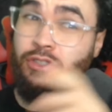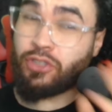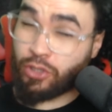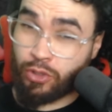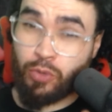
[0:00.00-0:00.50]

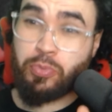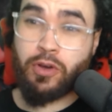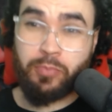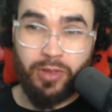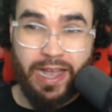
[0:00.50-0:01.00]
to
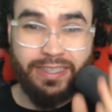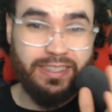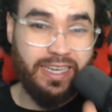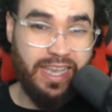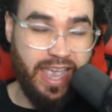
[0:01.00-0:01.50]

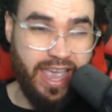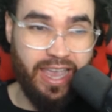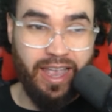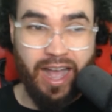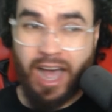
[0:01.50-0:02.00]
Perplexity
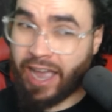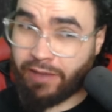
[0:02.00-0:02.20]
AI.